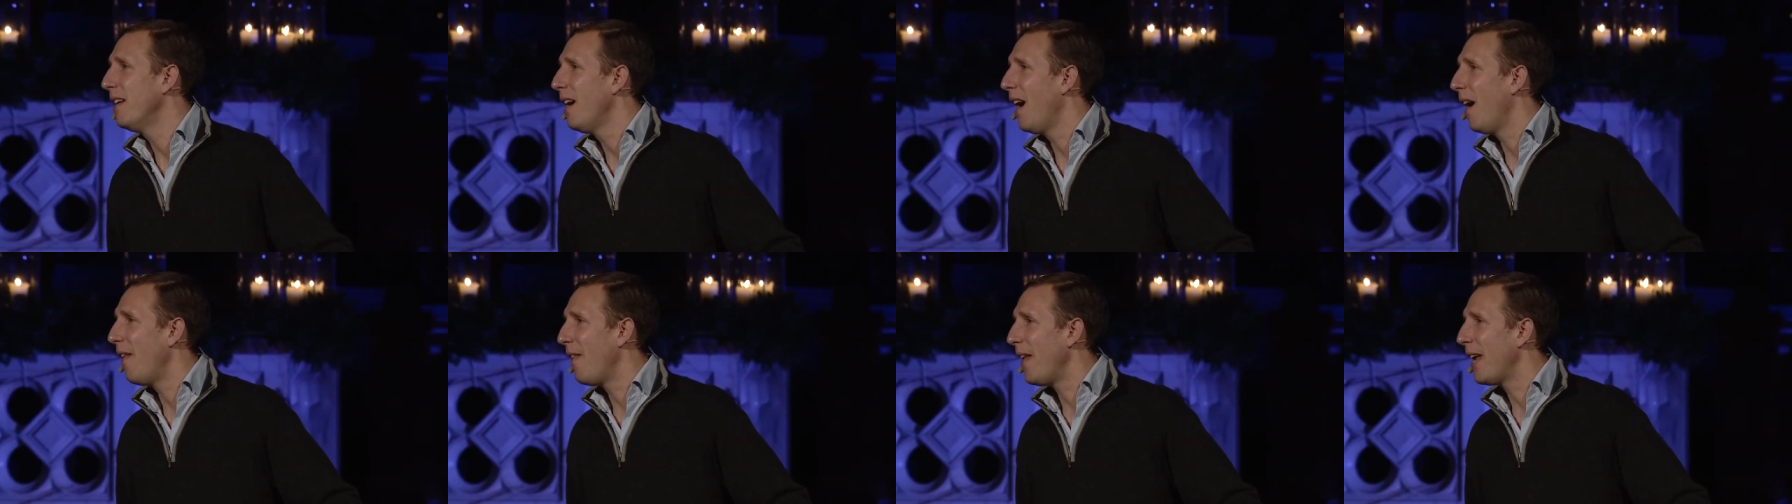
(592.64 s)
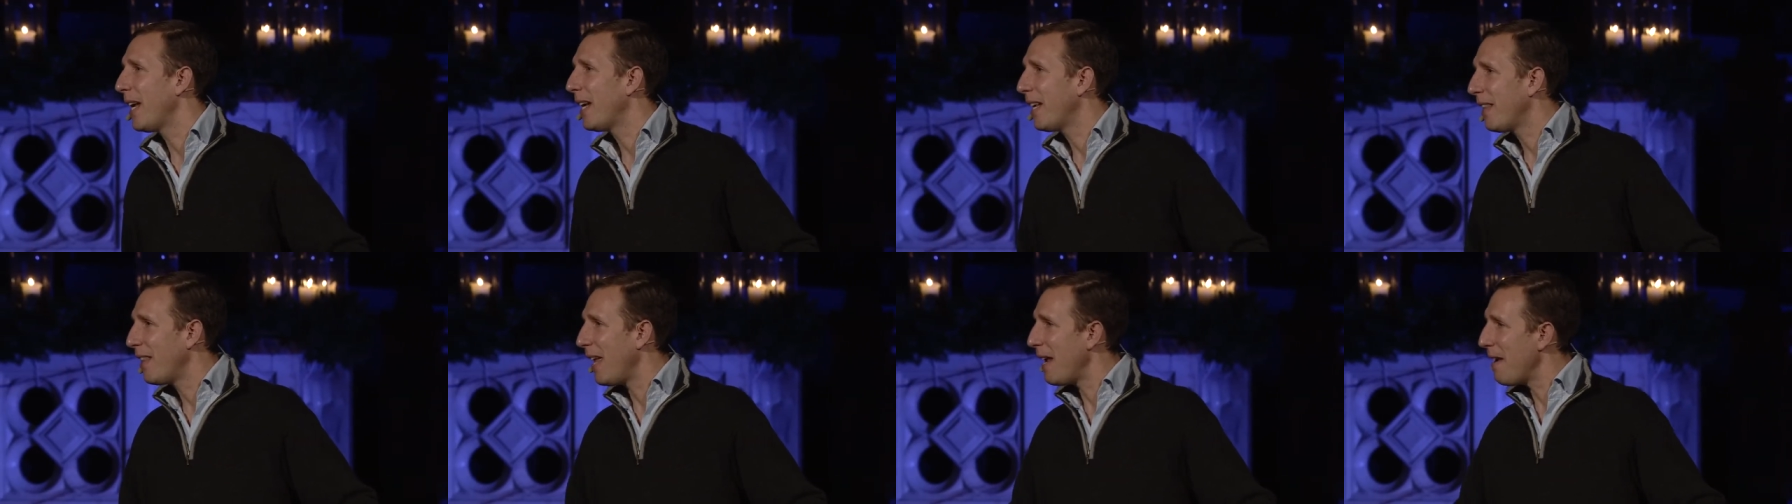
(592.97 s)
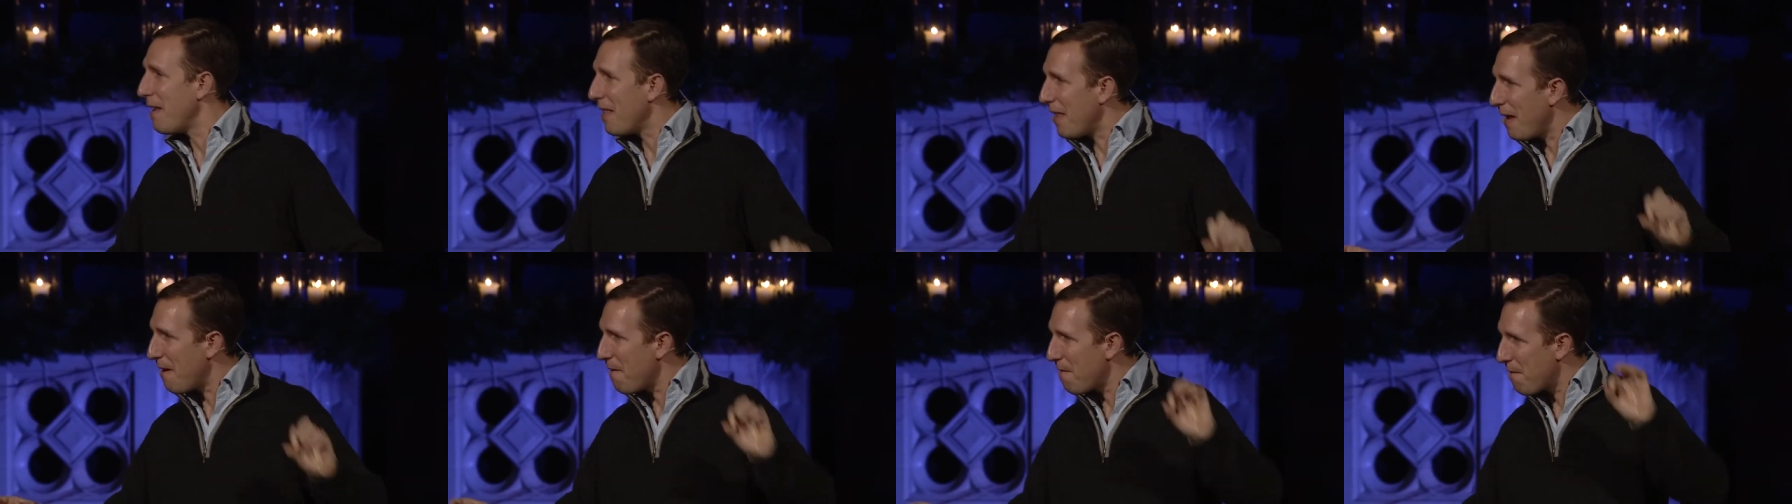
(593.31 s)
and they, they,
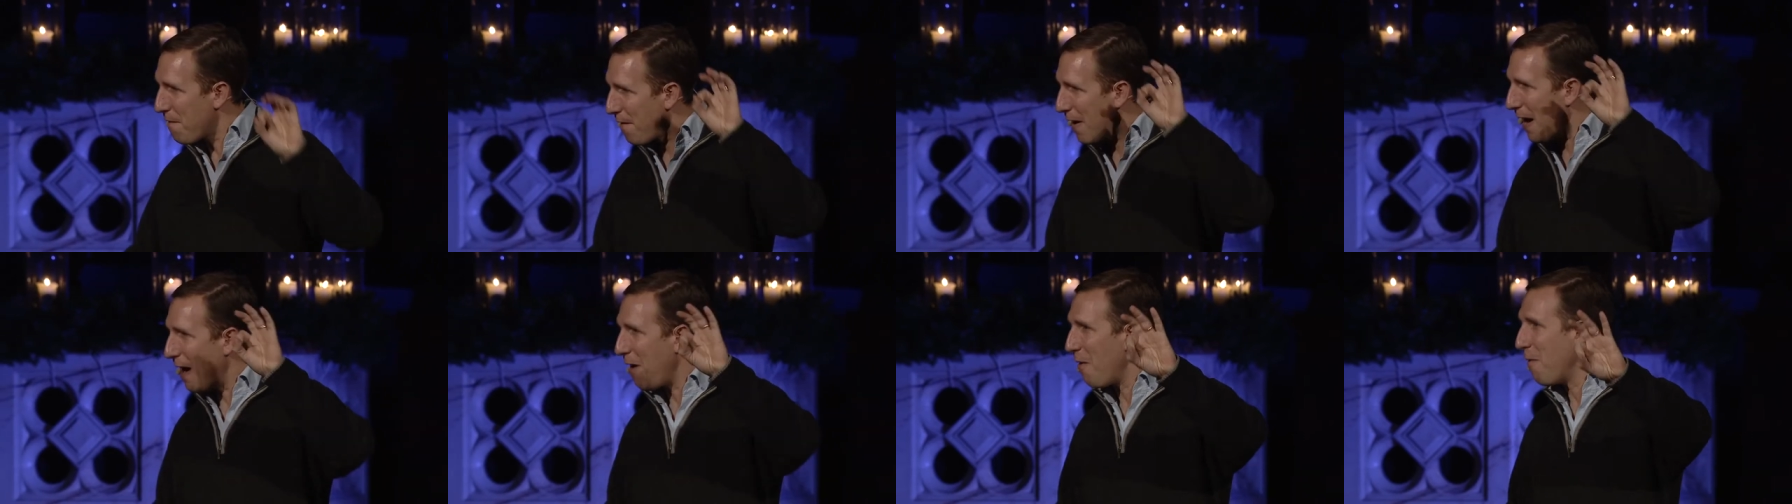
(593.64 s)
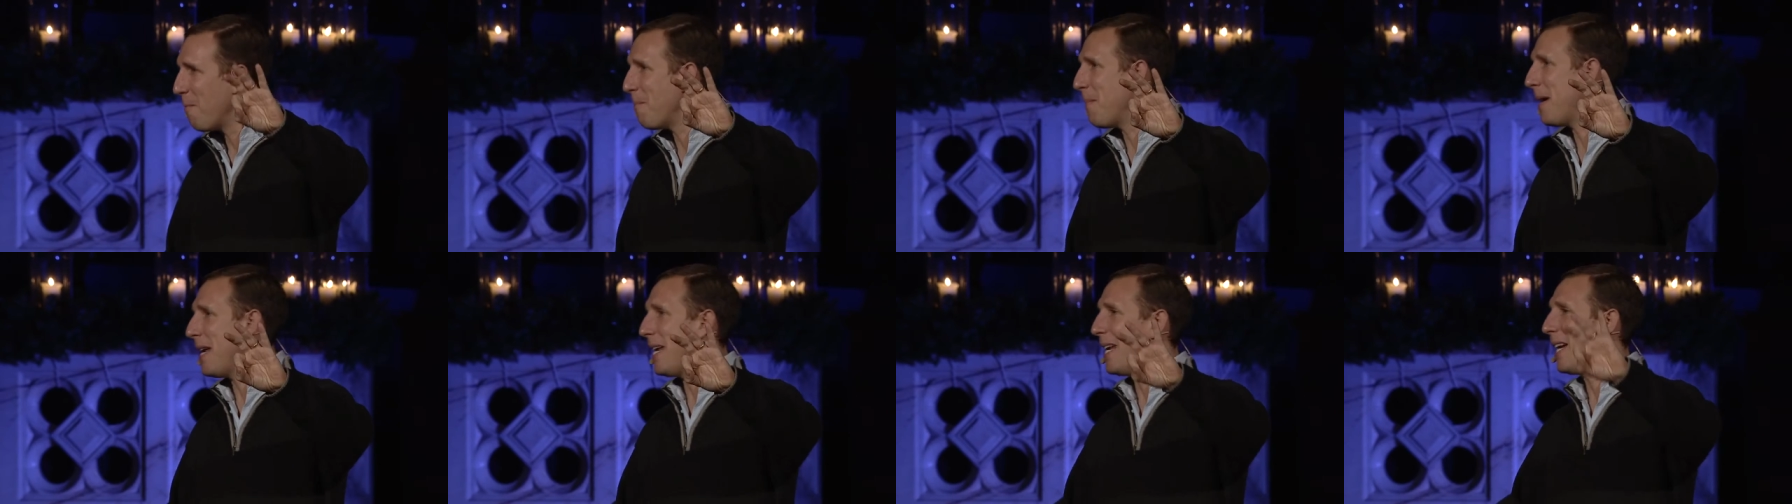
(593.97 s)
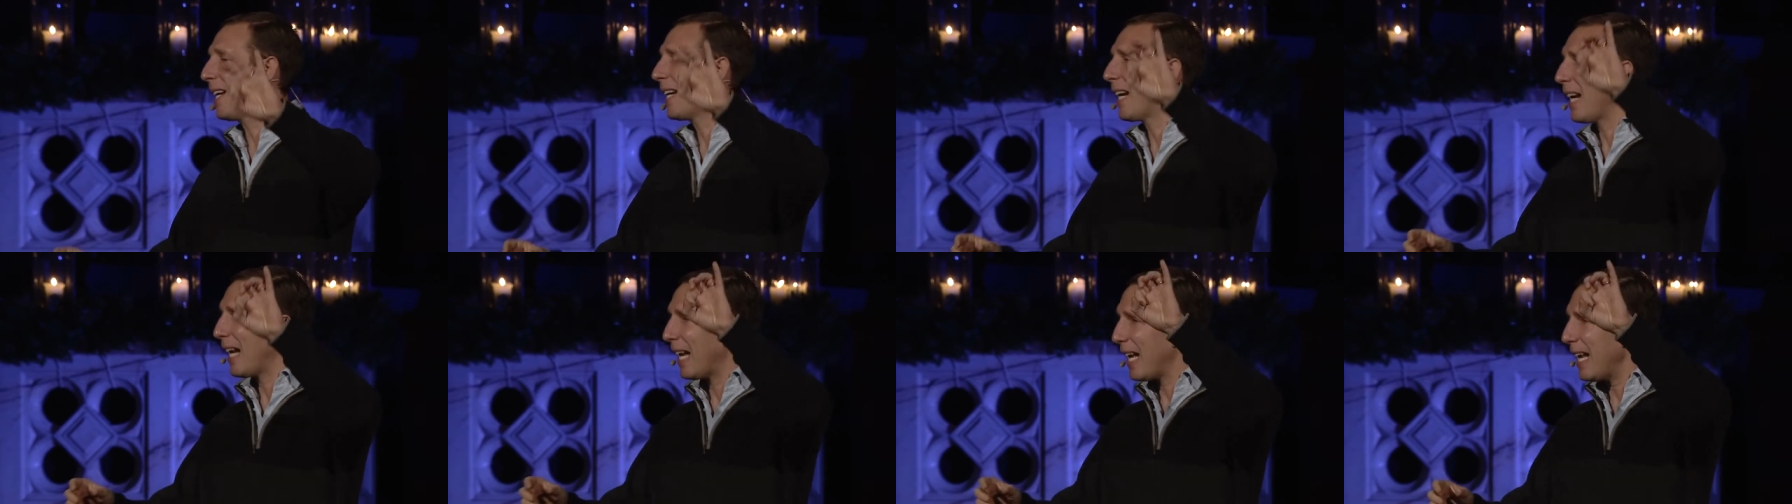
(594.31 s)
they found me
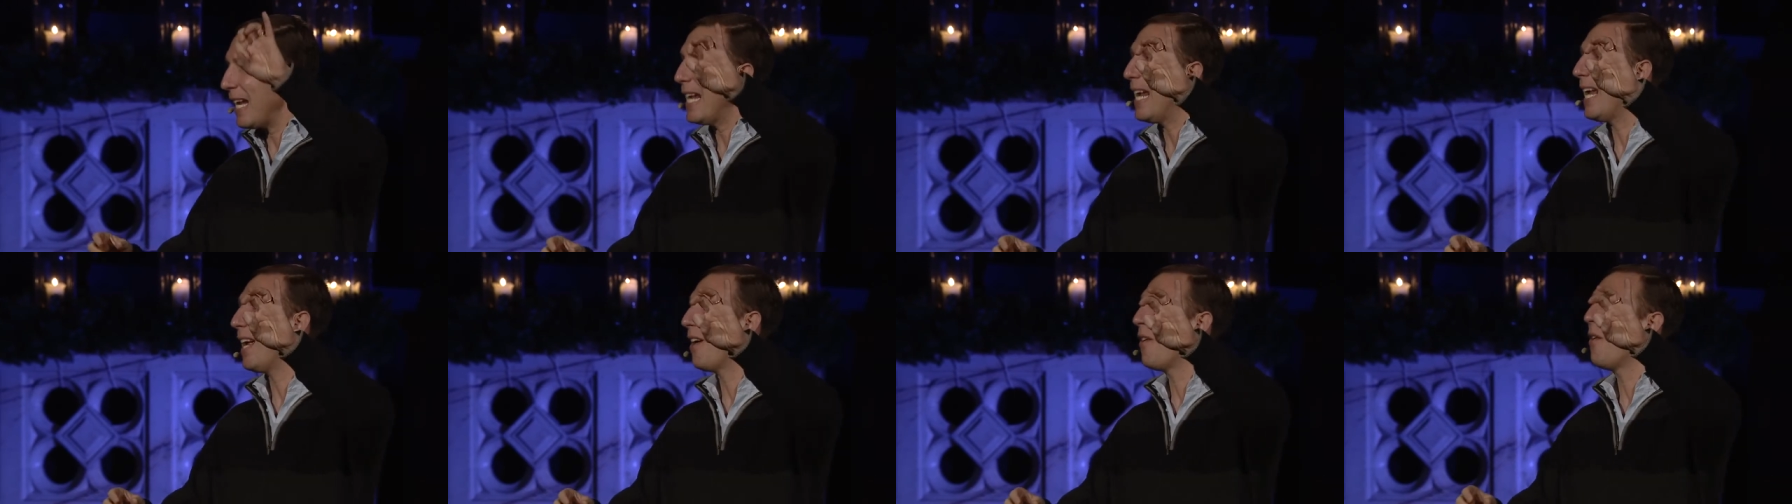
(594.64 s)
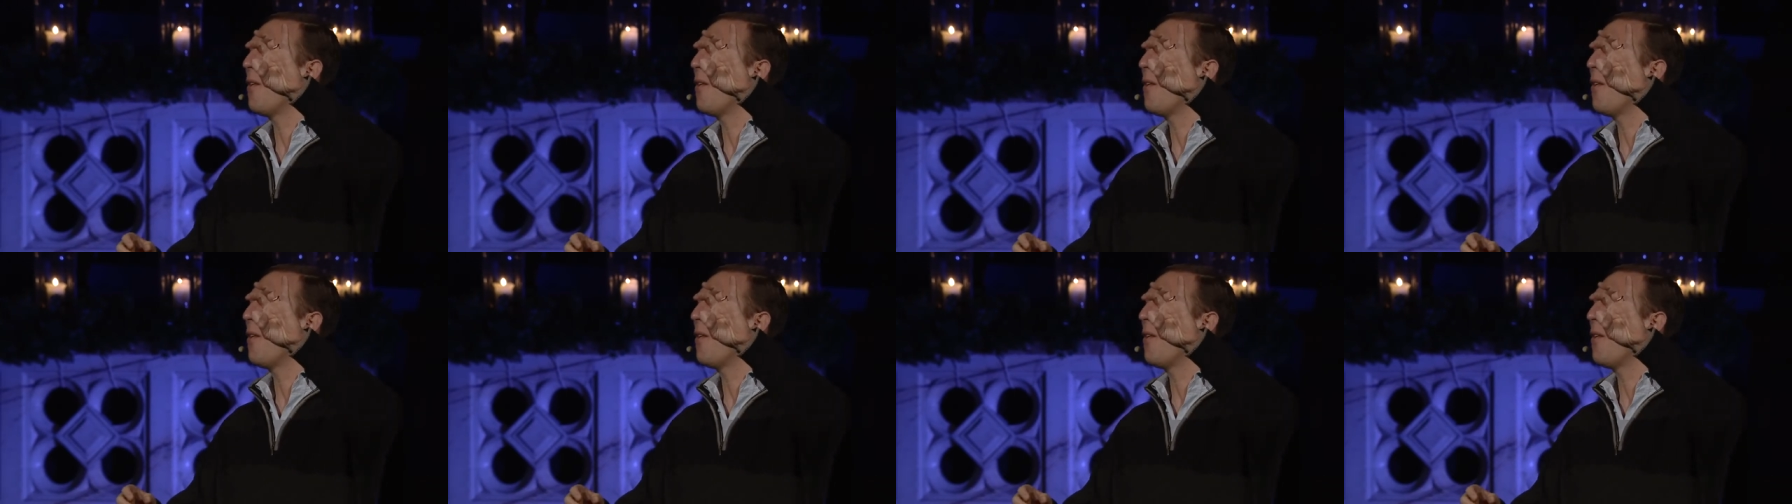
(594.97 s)
clinging